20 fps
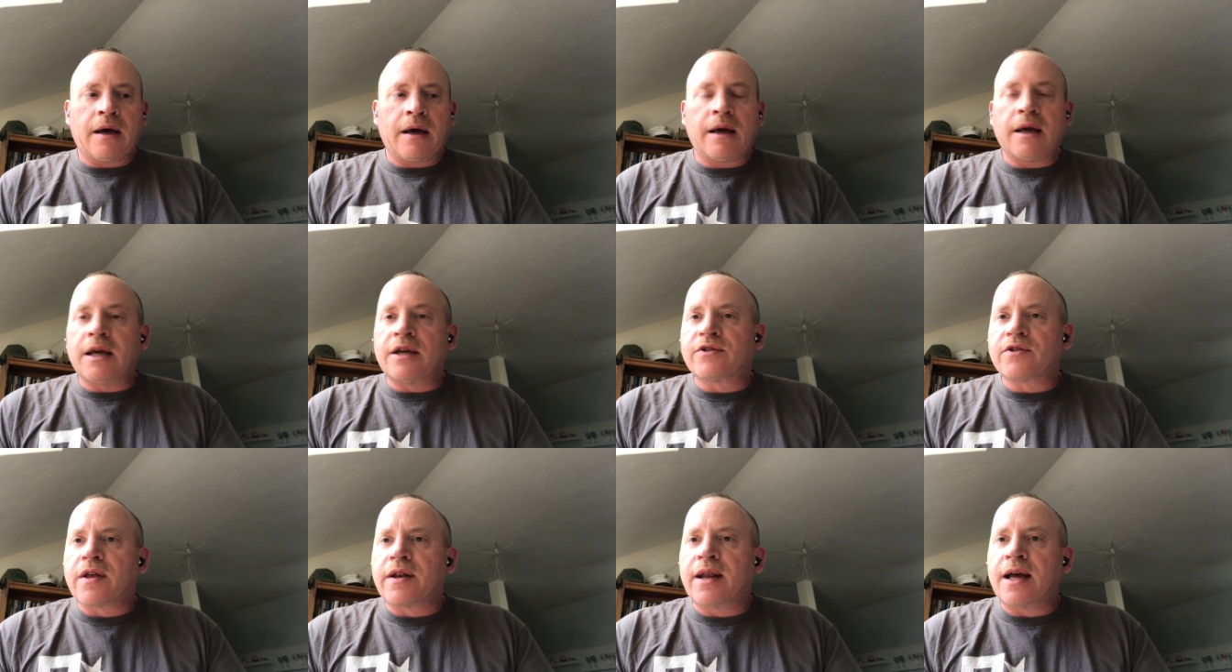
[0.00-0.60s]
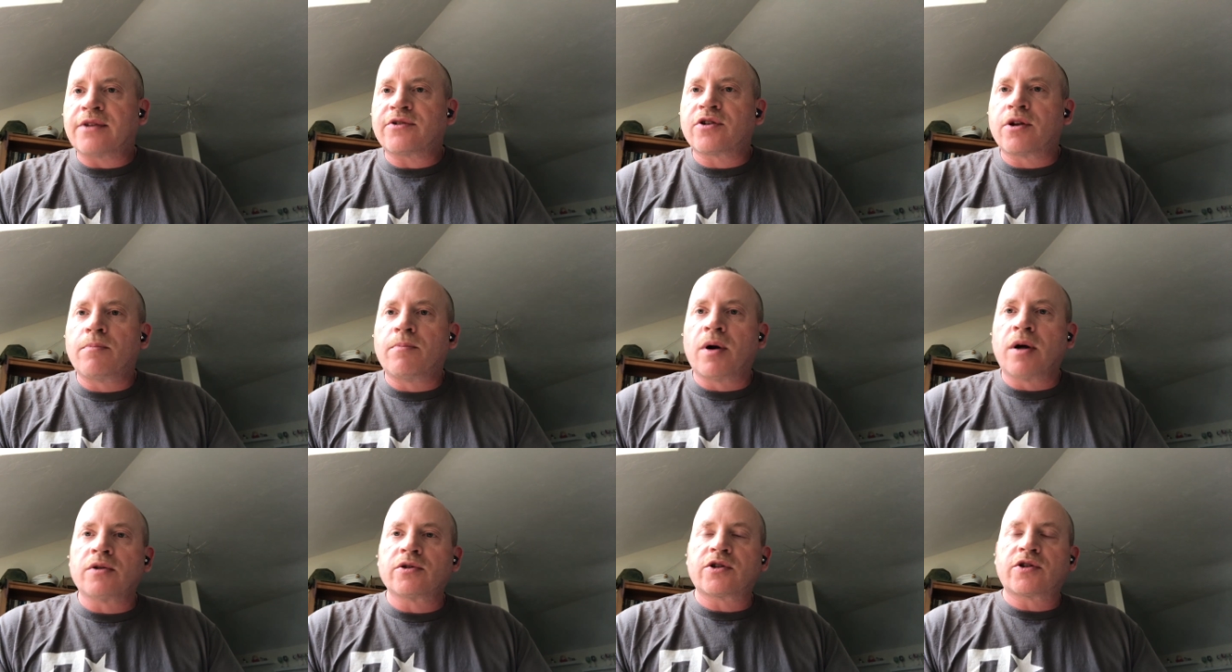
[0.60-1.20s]
is the Nuts and
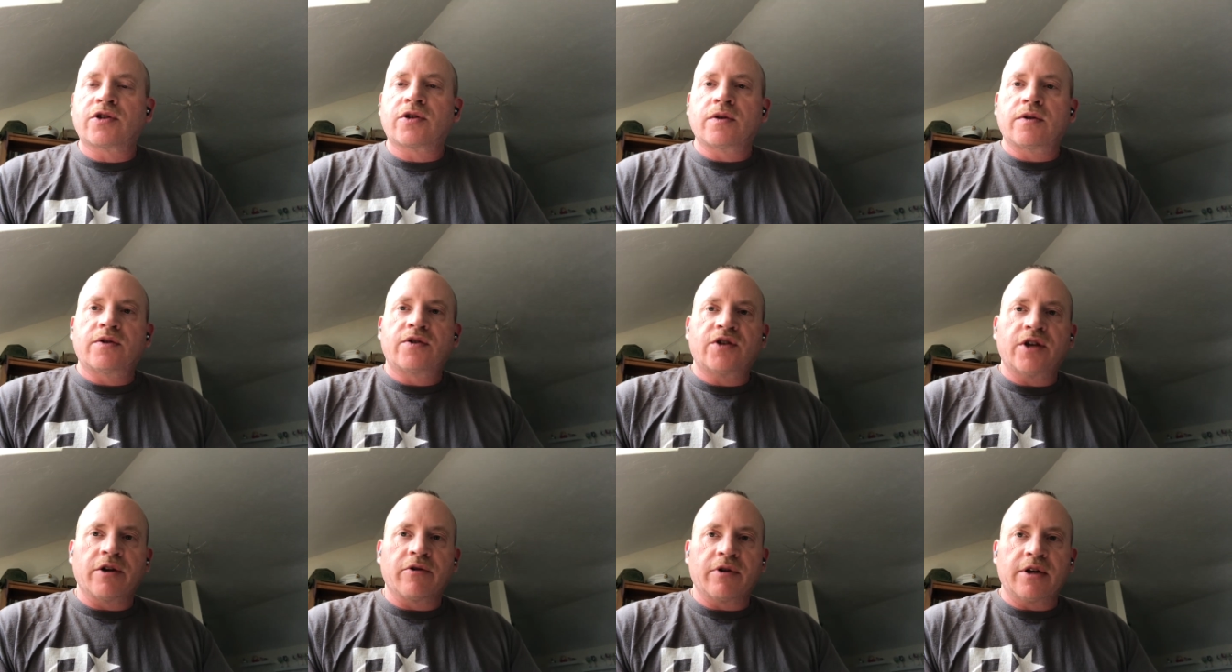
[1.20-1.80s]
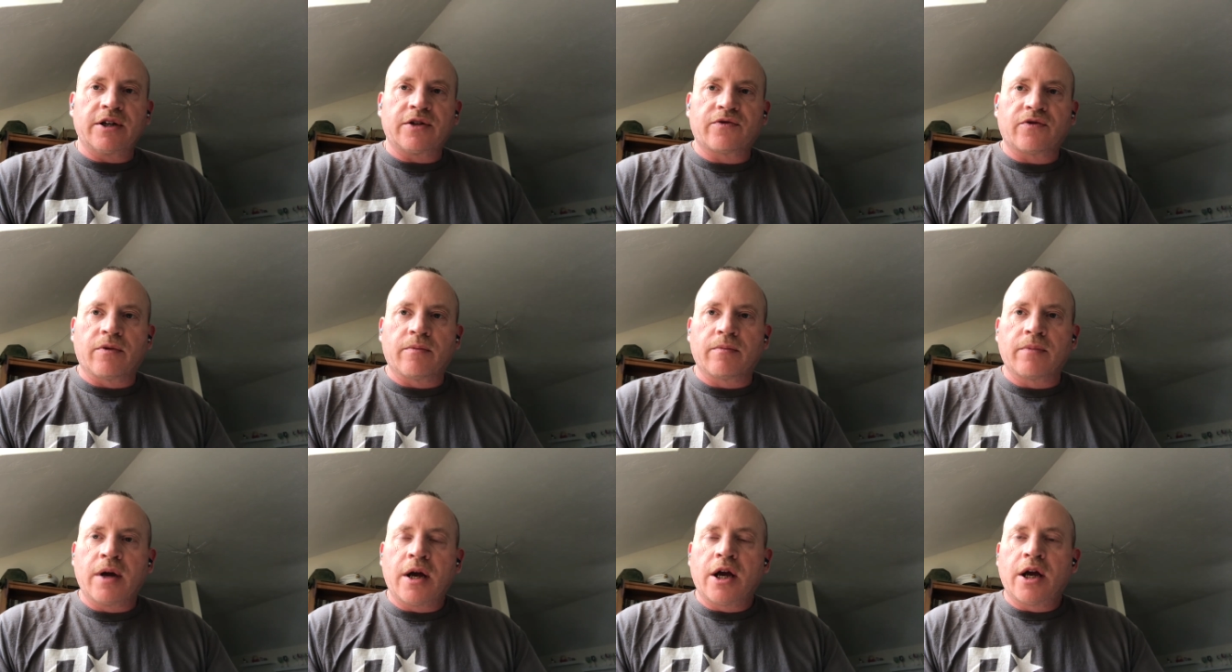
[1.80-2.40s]
Bolts series
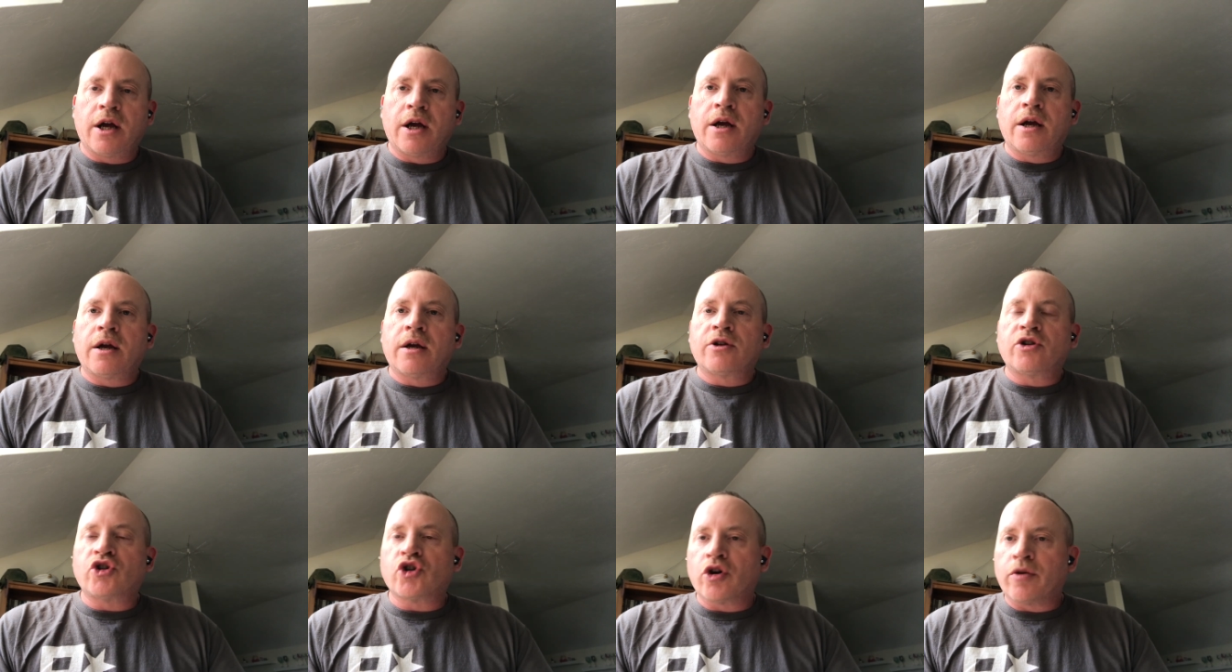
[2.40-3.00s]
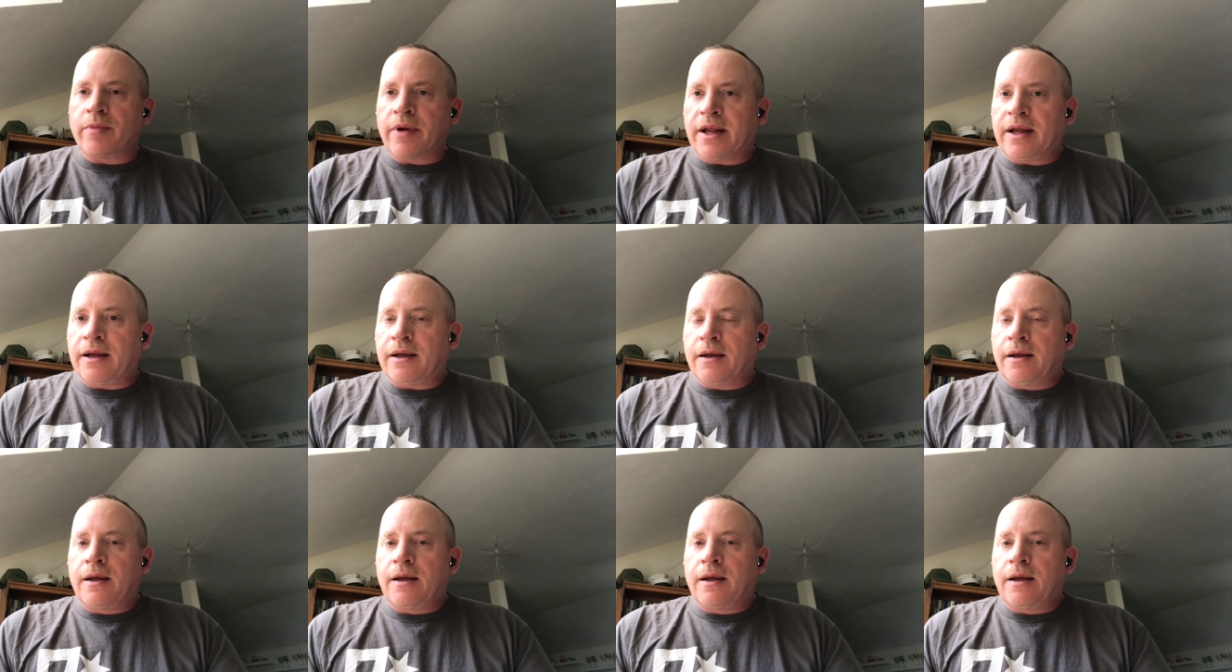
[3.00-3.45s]
from Germany.